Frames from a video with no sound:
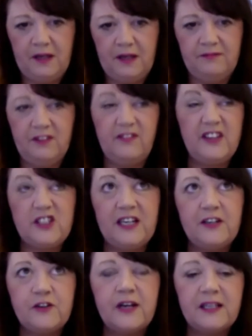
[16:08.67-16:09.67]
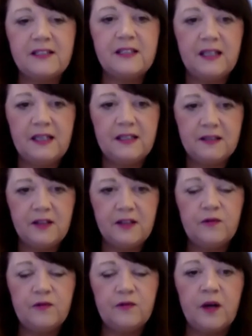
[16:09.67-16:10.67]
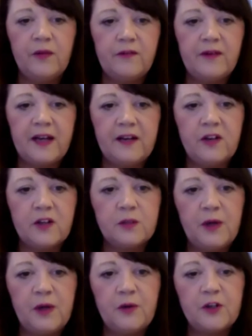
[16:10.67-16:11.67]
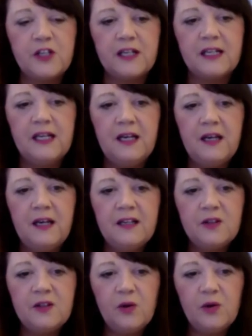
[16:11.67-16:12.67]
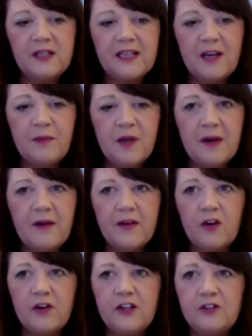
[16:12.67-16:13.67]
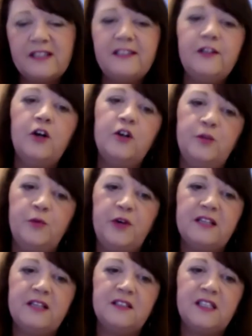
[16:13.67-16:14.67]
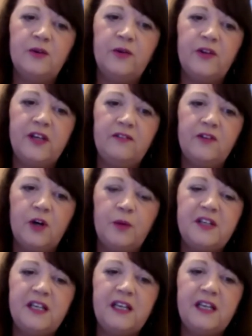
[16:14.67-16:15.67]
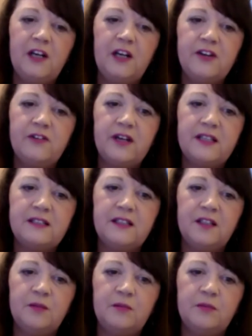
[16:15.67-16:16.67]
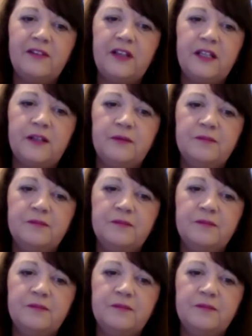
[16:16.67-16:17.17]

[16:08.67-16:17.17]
official interest is, you know, following the Flight of the Osprey project. So tell me about your interest in ospreys, because I know that you've got a particular interest in them, haven't you?